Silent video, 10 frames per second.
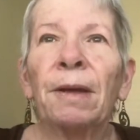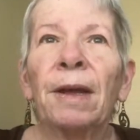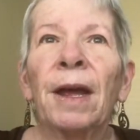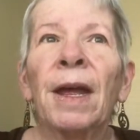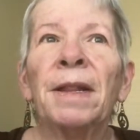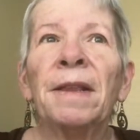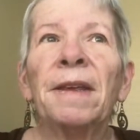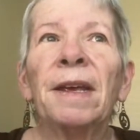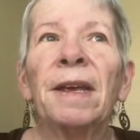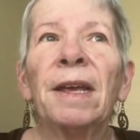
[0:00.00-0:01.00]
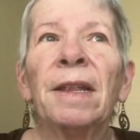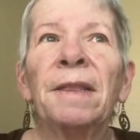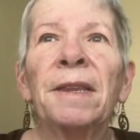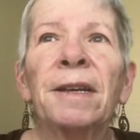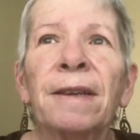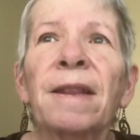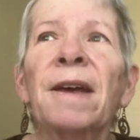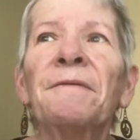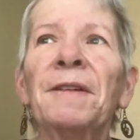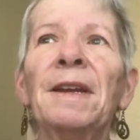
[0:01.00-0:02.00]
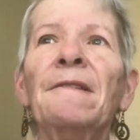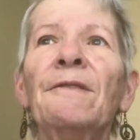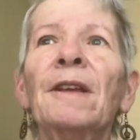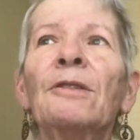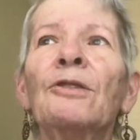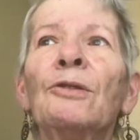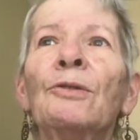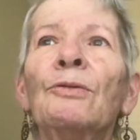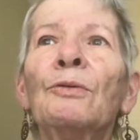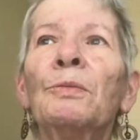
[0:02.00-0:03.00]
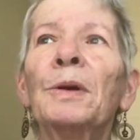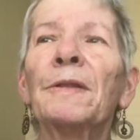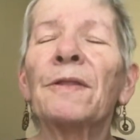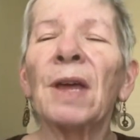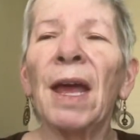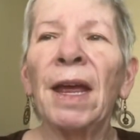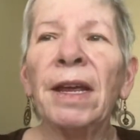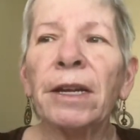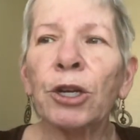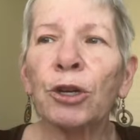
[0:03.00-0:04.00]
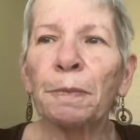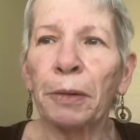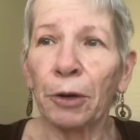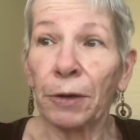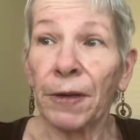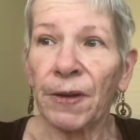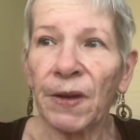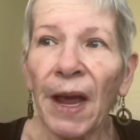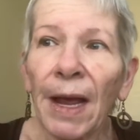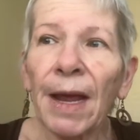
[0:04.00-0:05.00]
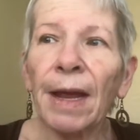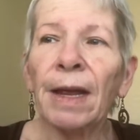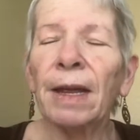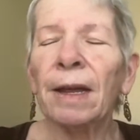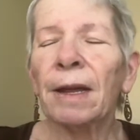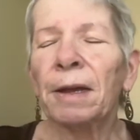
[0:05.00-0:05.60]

And it doesn't have anything to do with age per se,